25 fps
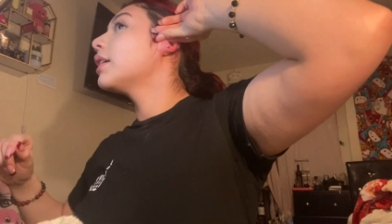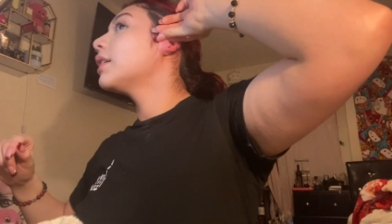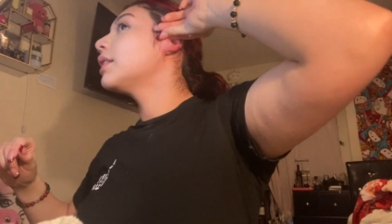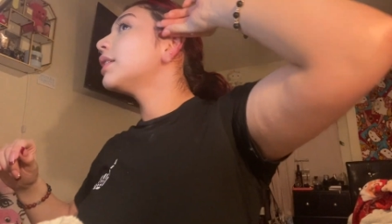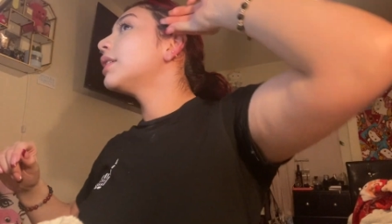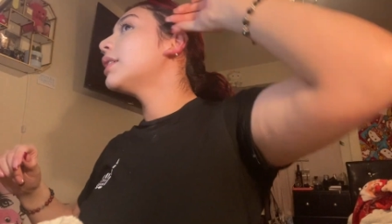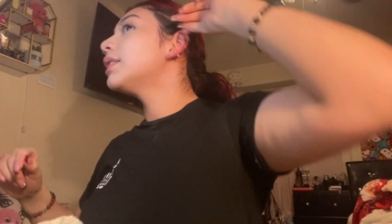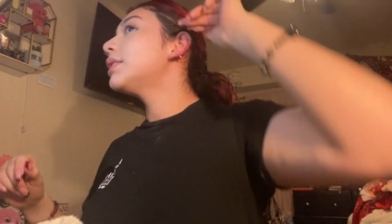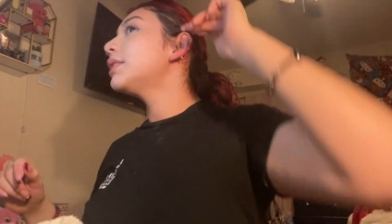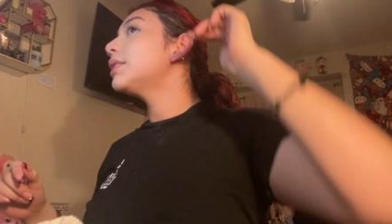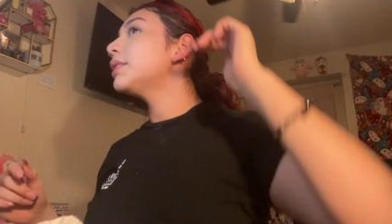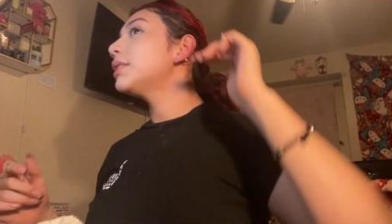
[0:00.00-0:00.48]

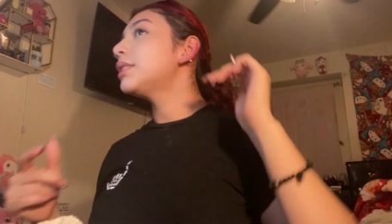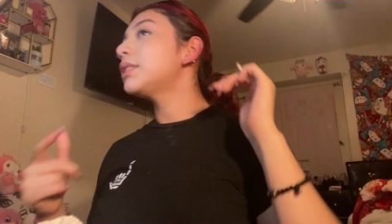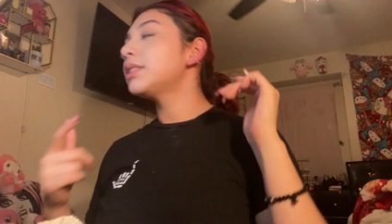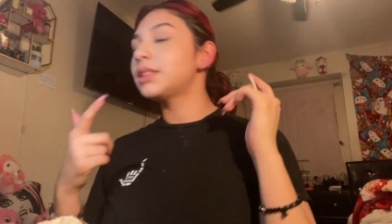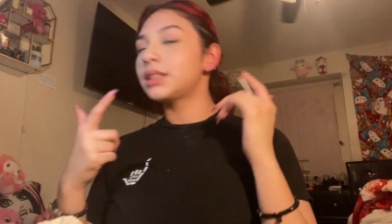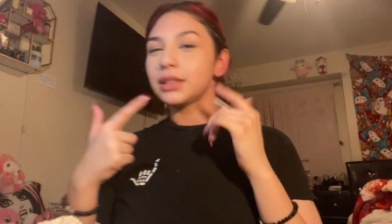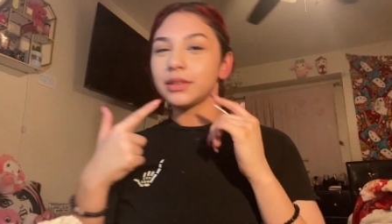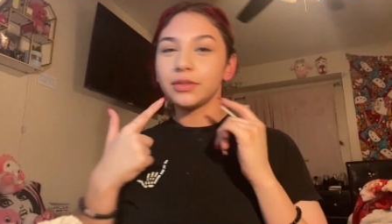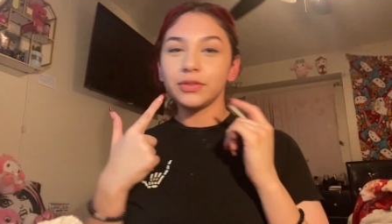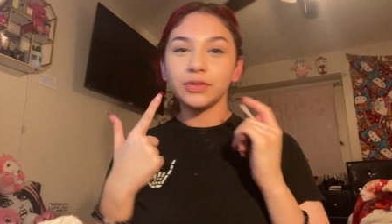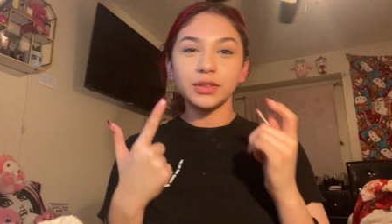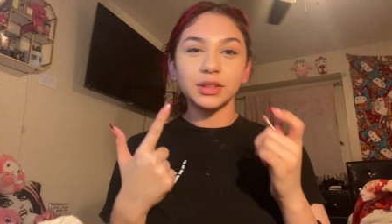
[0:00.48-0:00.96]
this is the
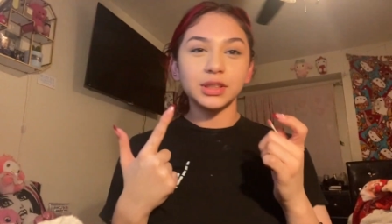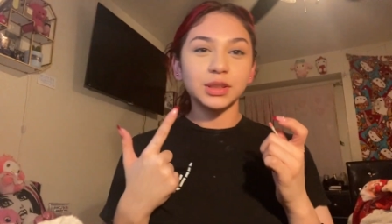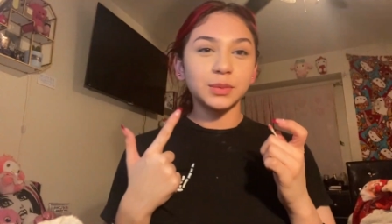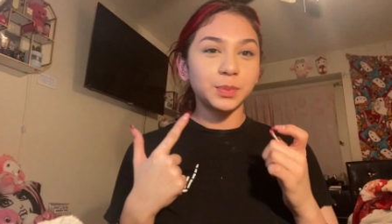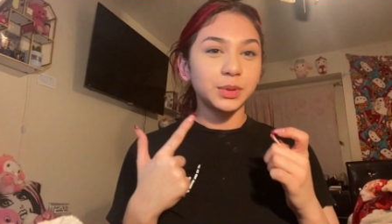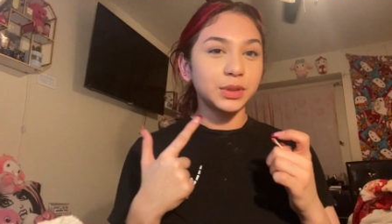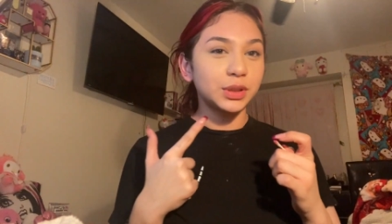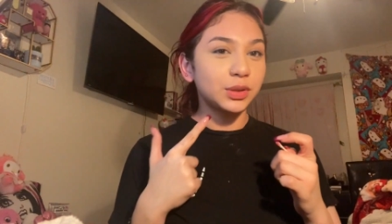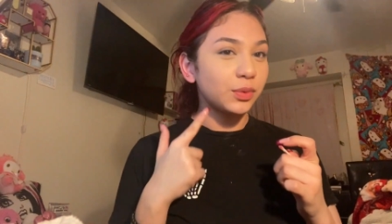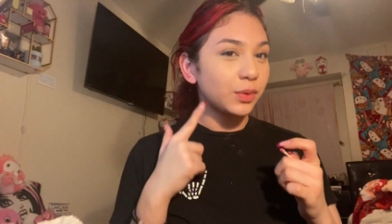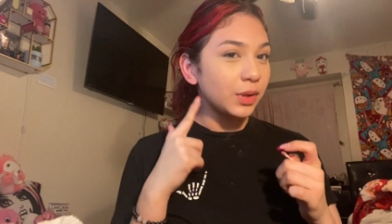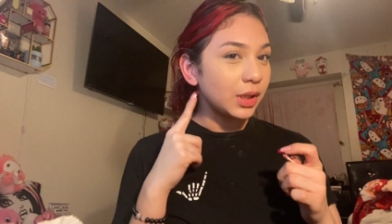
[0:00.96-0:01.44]
difference
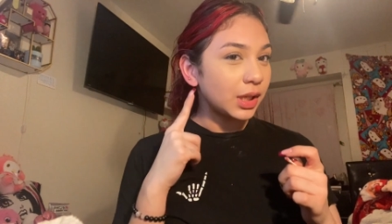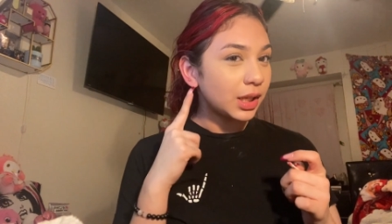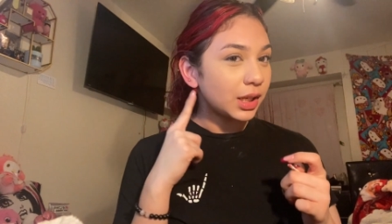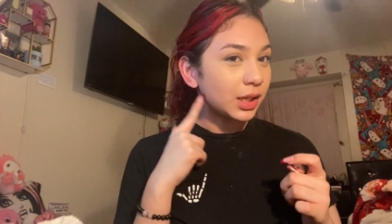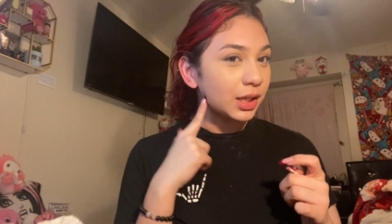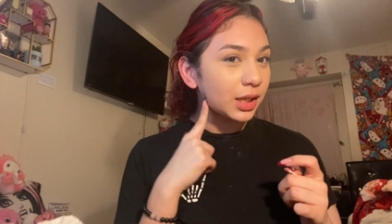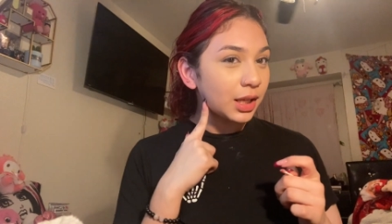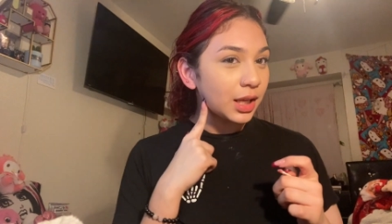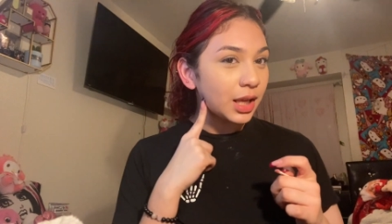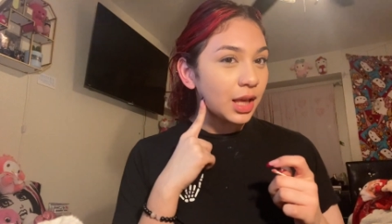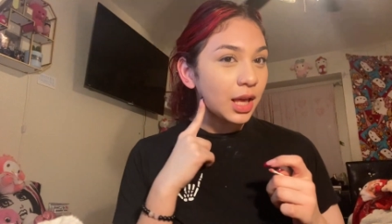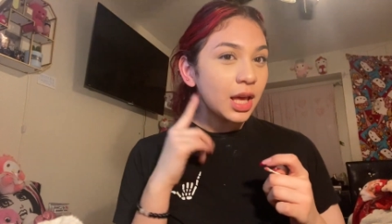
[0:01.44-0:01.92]

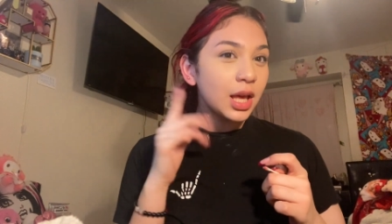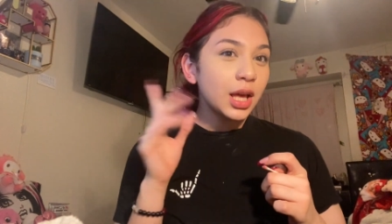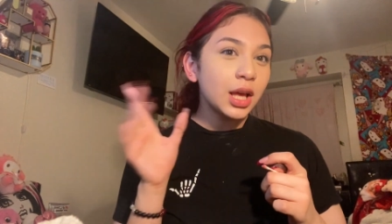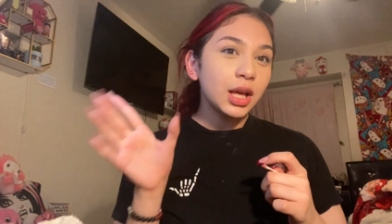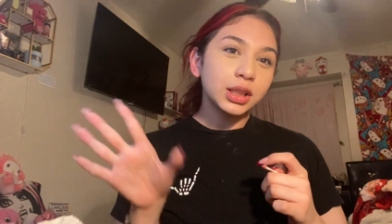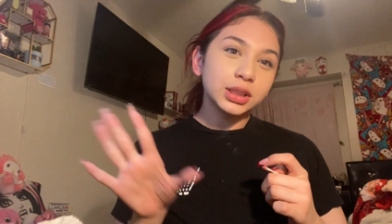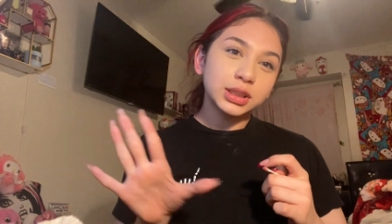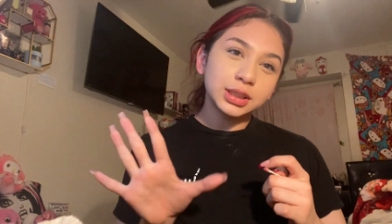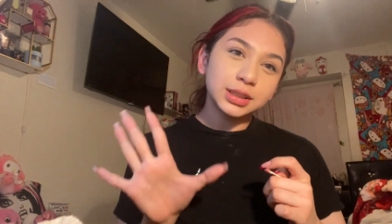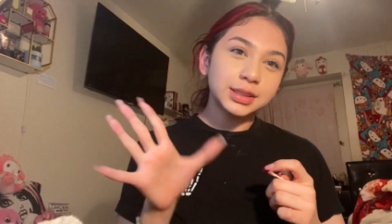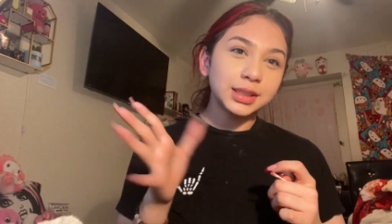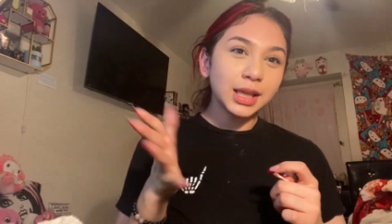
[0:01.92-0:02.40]
between
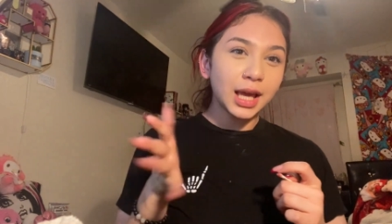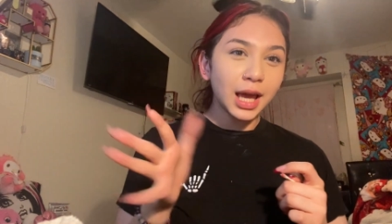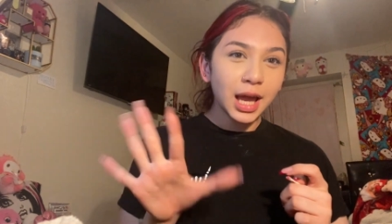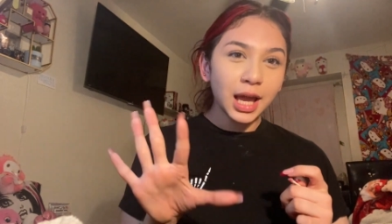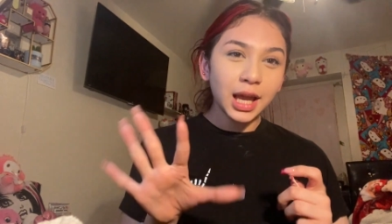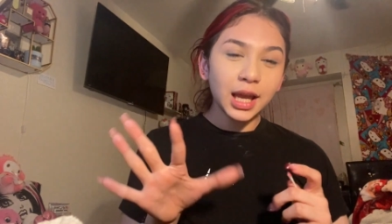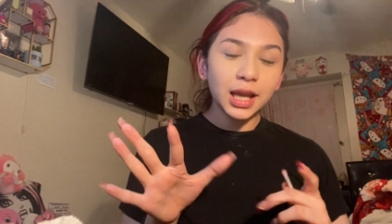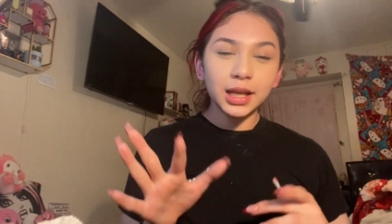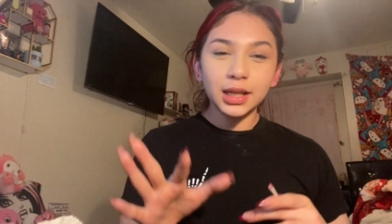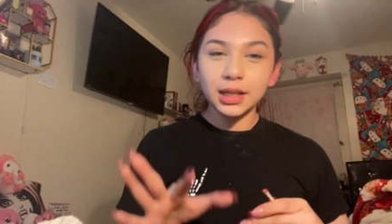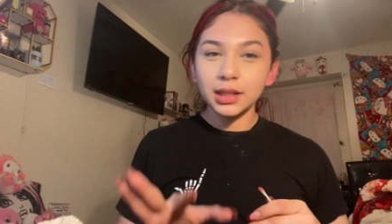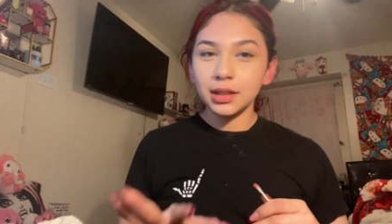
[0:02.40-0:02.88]

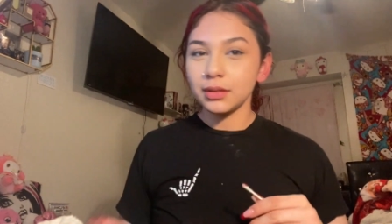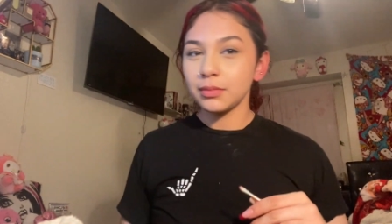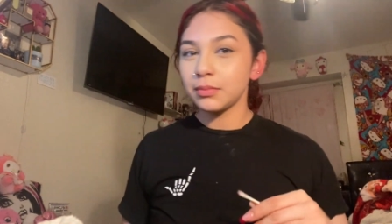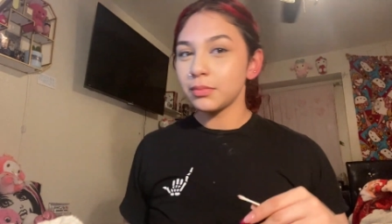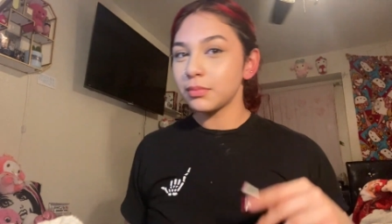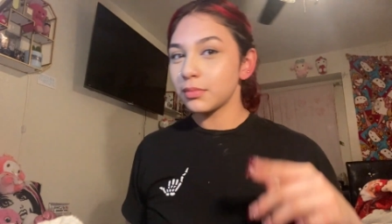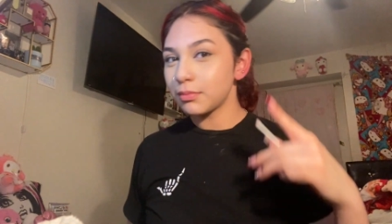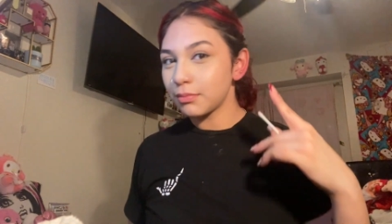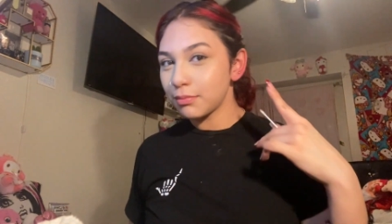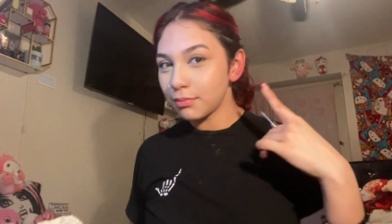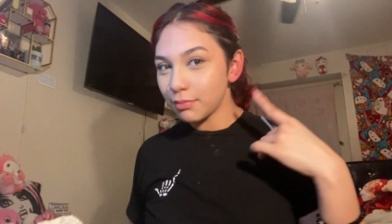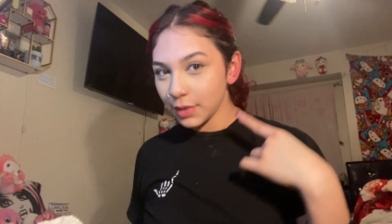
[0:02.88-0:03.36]
sane,
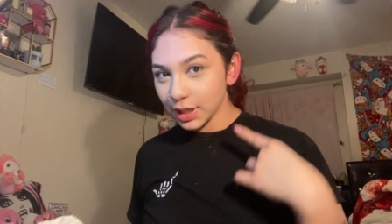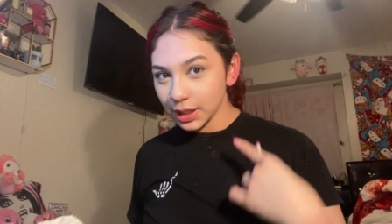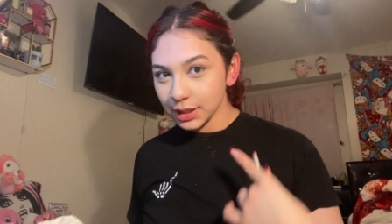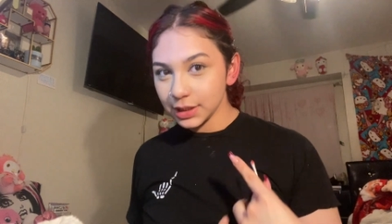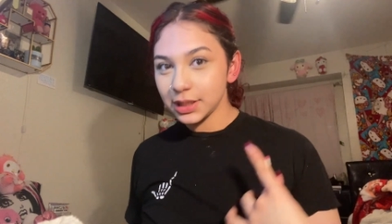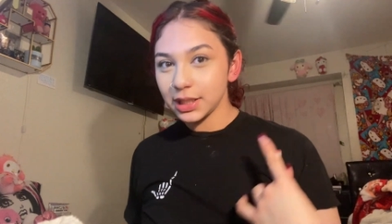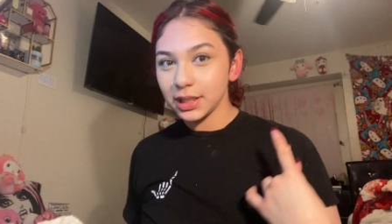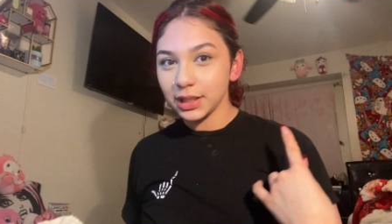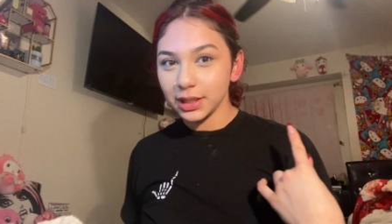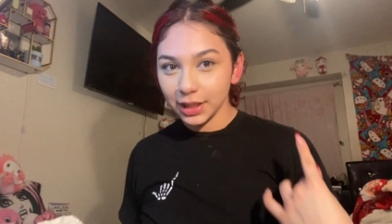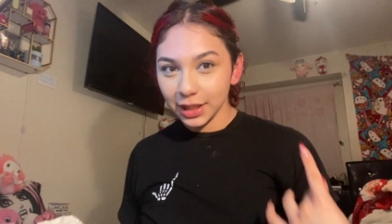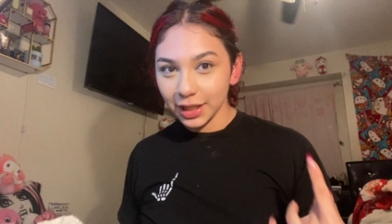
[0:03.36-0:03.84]

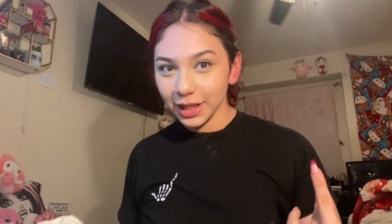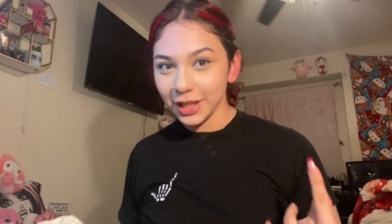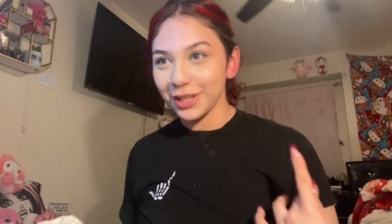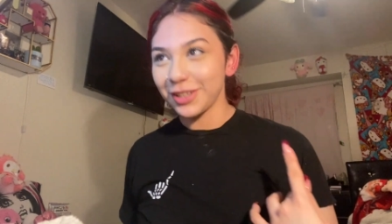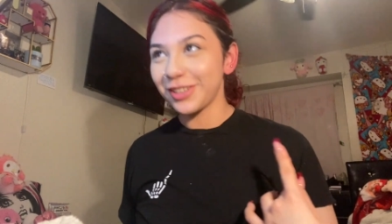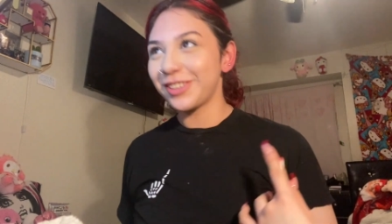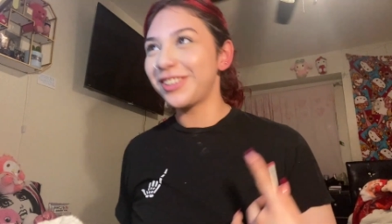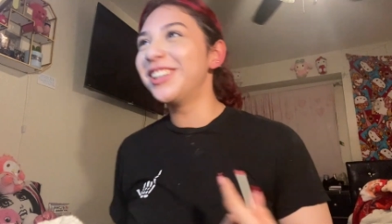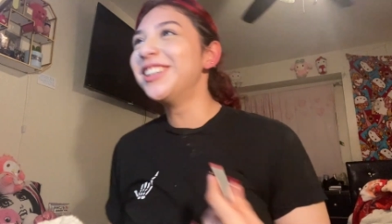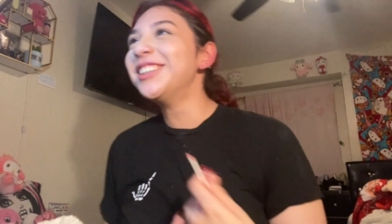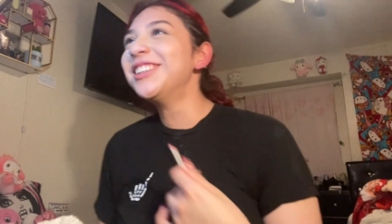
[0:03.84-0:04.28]
mentally ill.